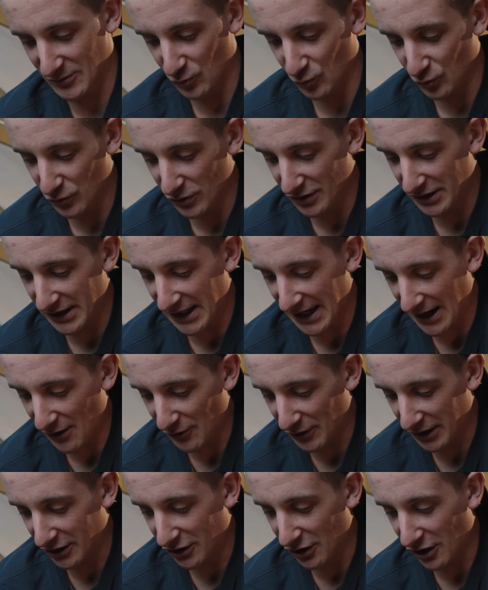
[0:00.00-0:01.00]
really how
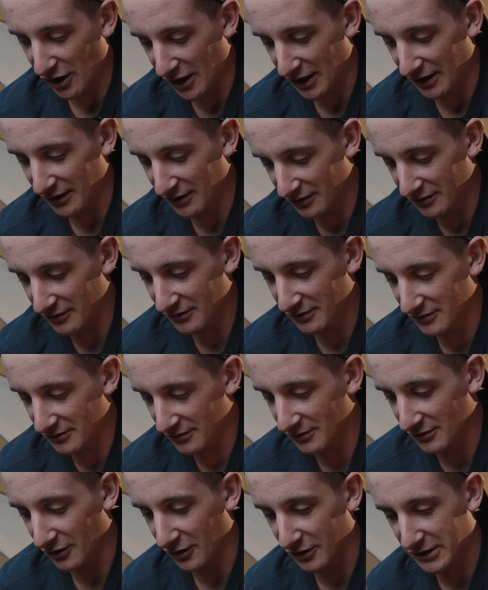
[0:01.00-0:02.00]
I got
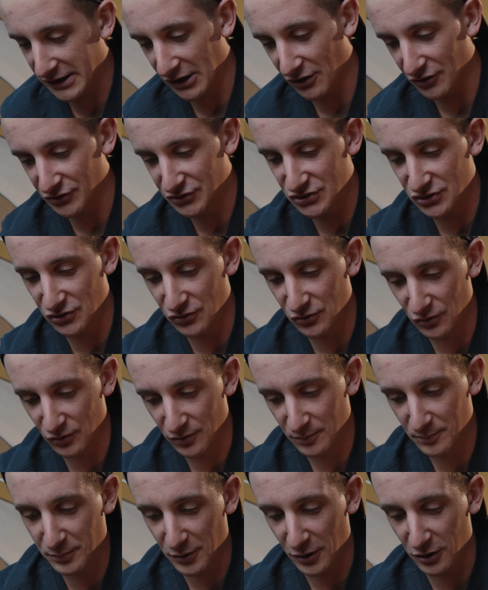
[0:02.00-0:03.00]
Arkell to
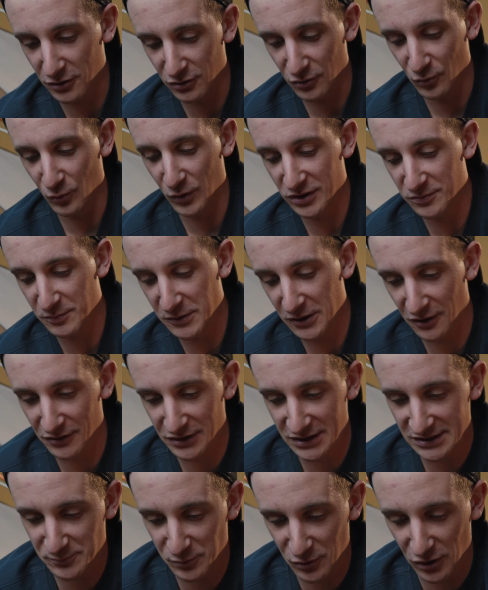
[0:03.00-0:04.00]
partner with me on
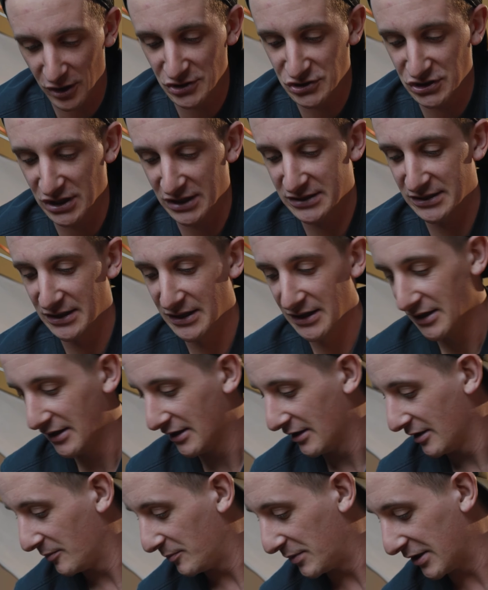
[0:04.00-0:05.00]
this project,
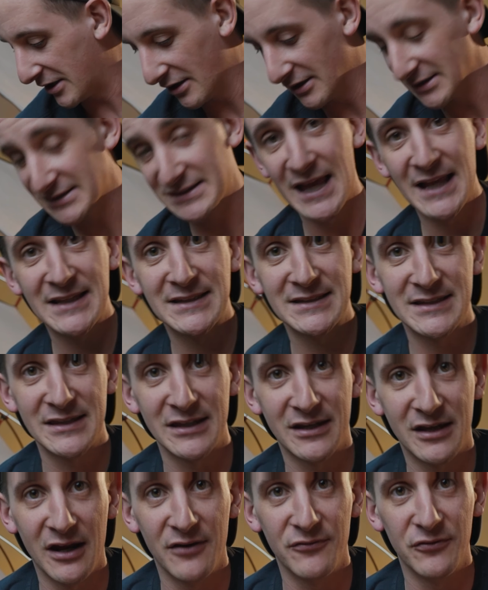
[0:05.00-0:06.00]
because that's
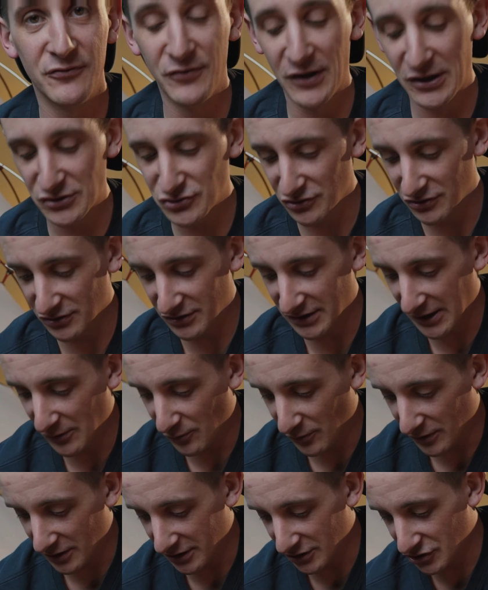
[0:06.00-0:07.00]
the kind of adventure that they
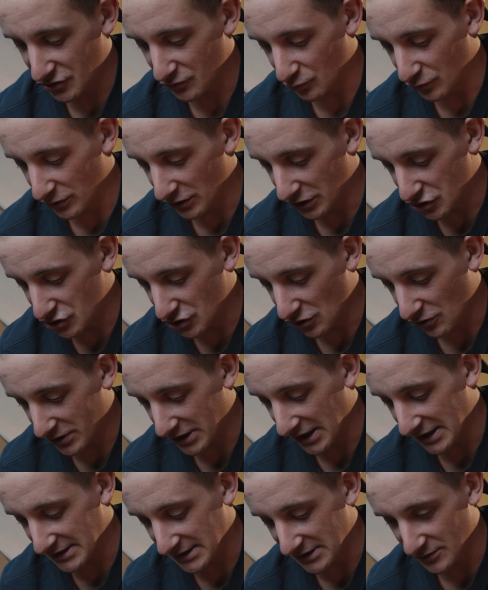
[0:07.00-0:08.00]
want to really
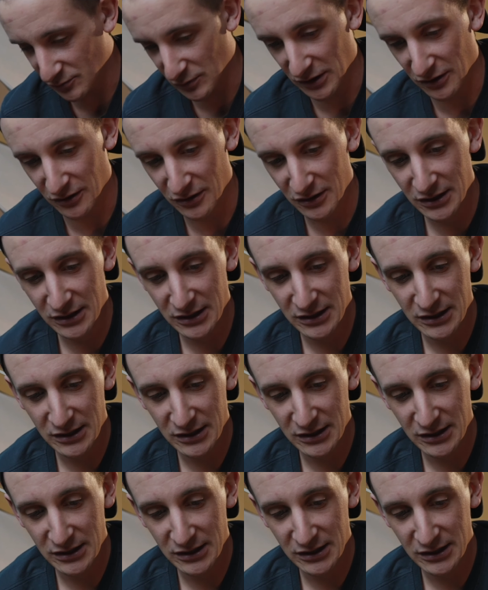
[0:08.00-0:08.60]
showcase as well.